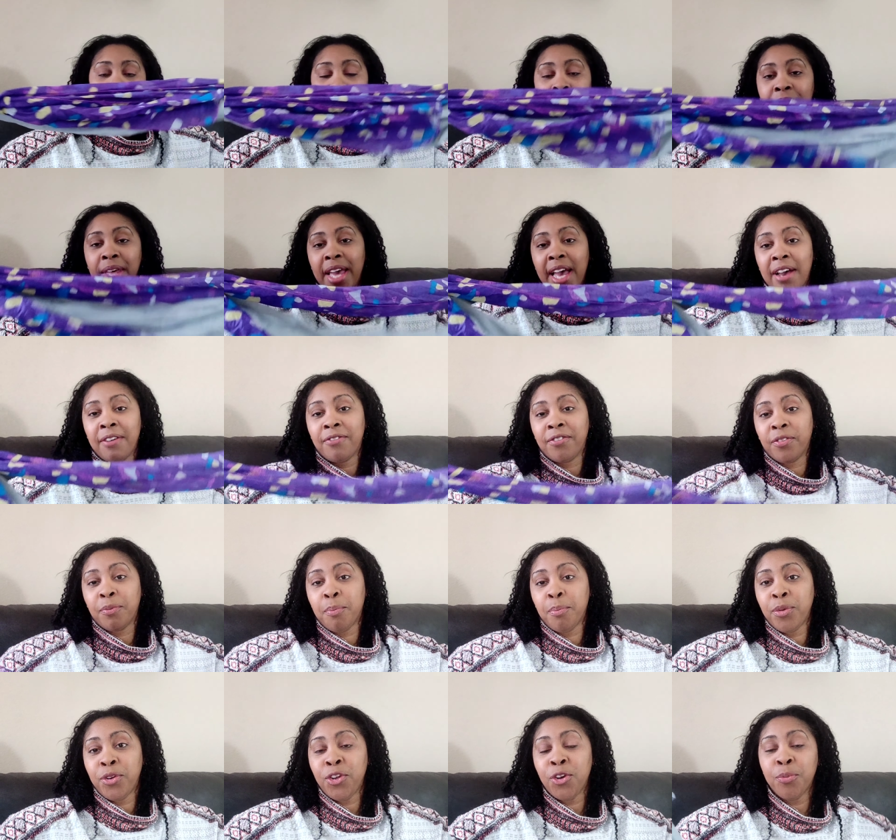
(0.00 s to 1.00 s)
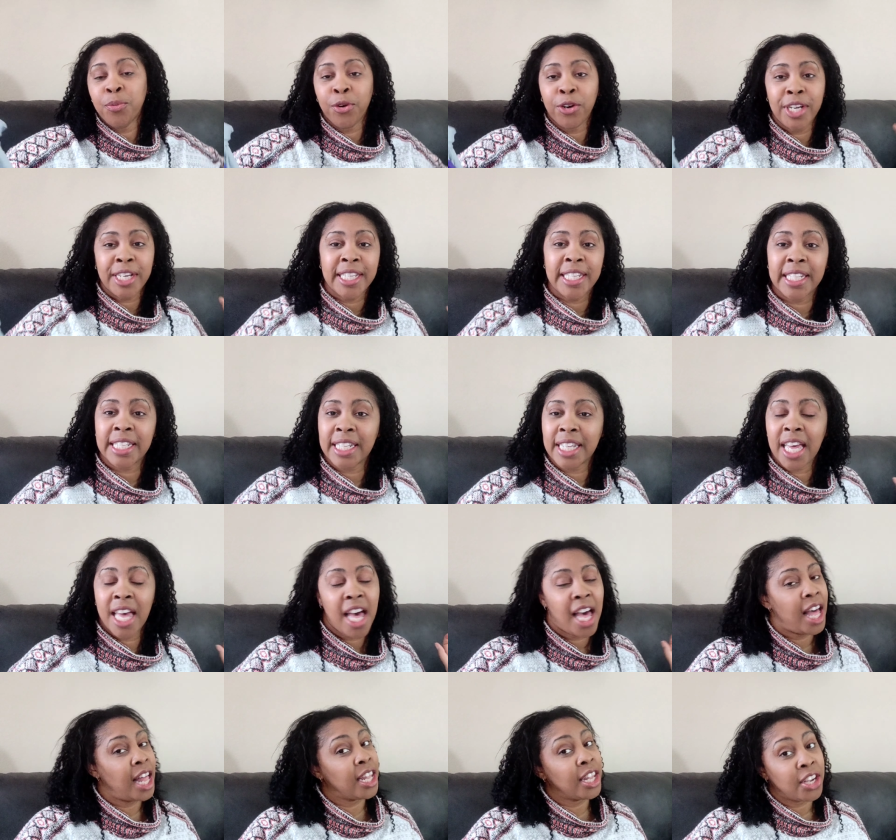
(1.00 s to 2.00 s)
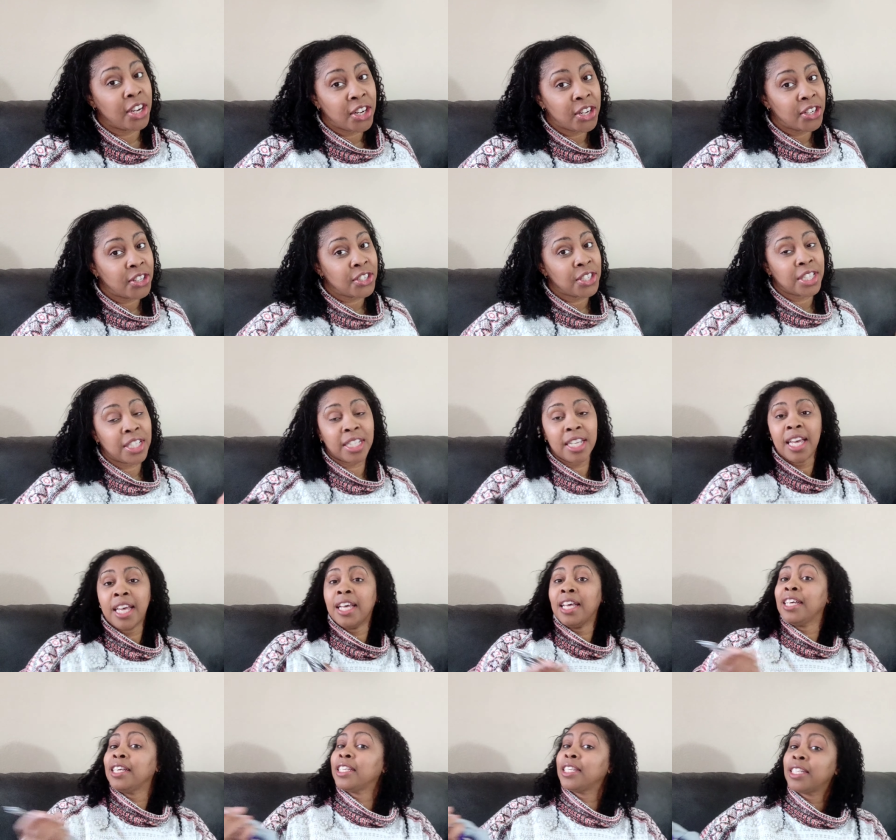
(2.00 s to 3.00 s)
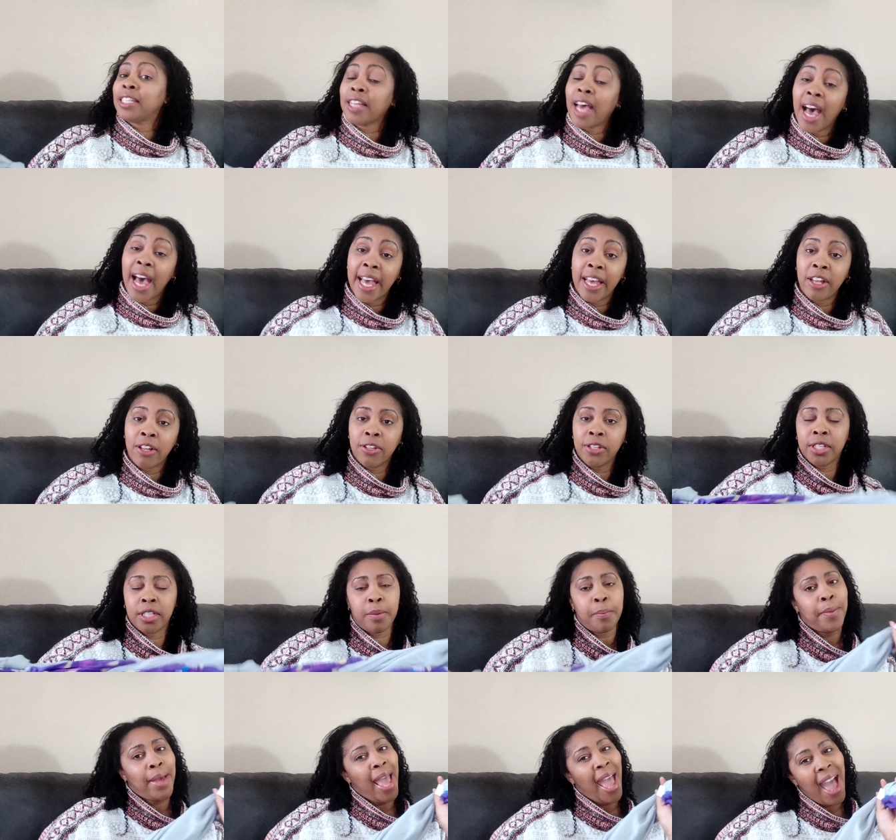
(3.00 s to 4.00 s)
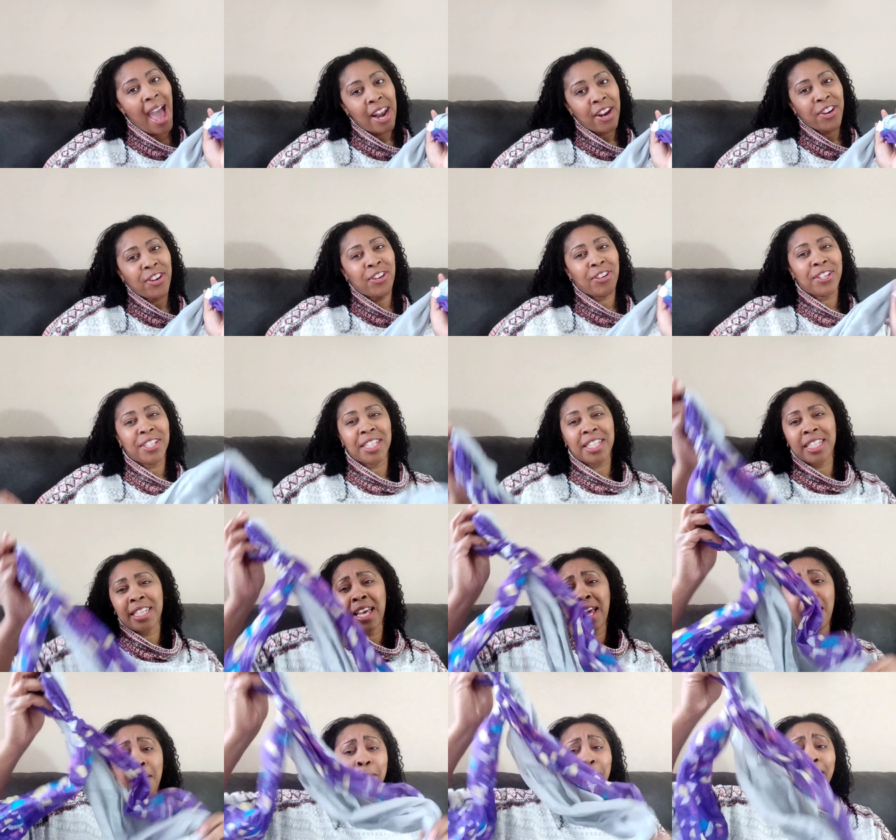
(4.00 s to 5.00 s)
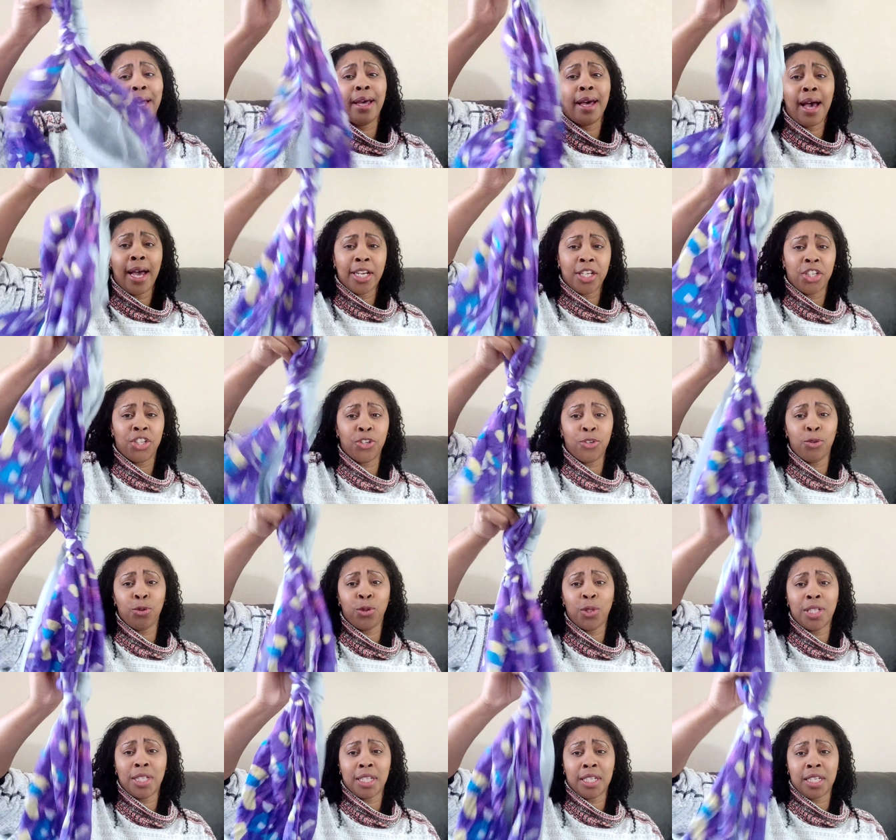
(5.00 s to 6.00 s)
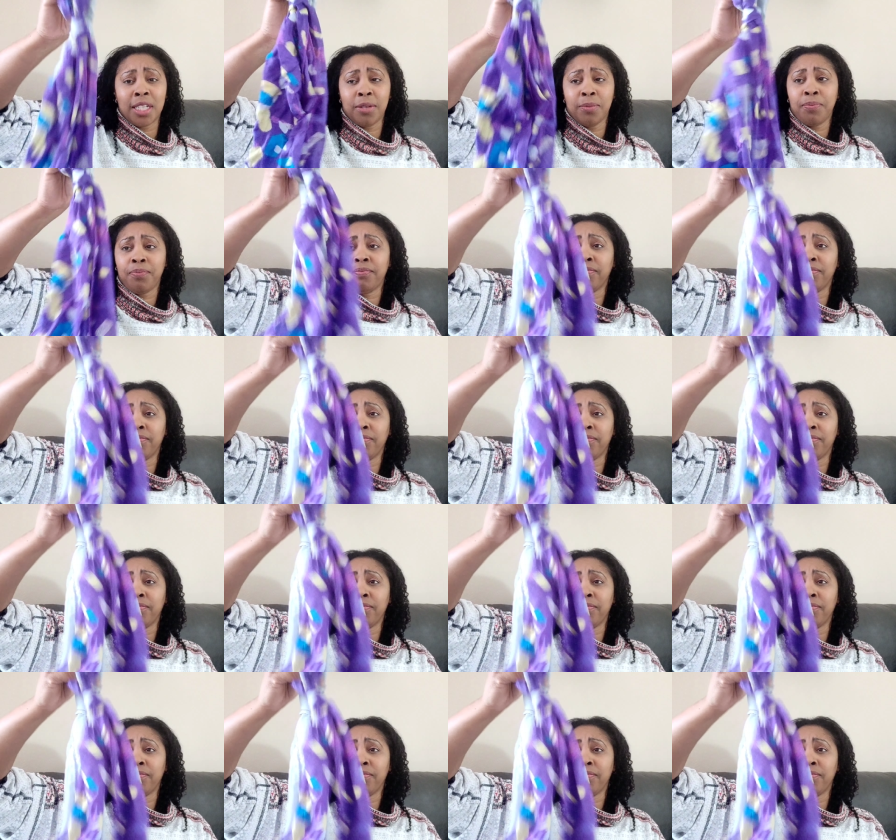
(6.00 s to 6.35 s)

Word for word: up. They have numerous colors, styles, patterns, but I chose